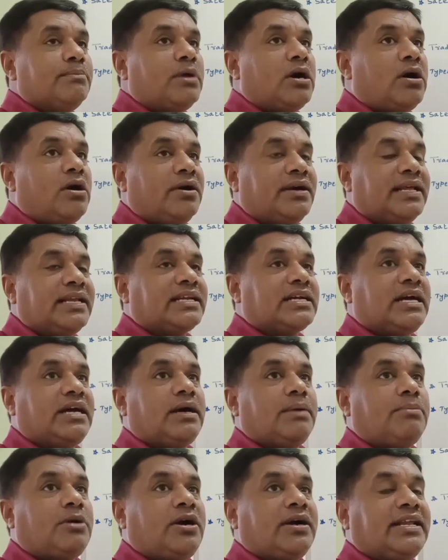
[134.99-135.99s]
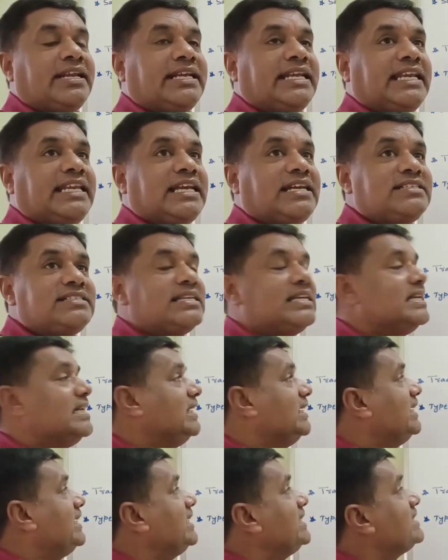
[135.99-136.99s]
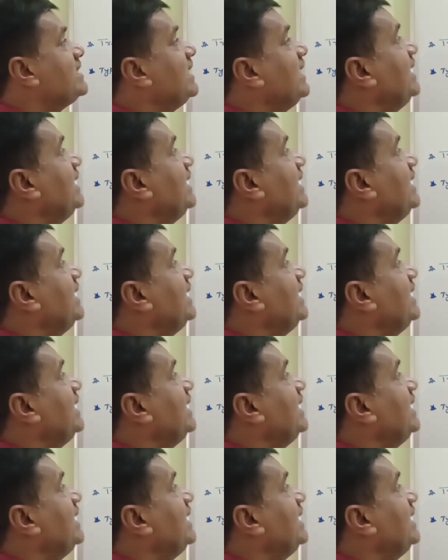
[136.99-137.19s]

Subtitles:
border areas, it is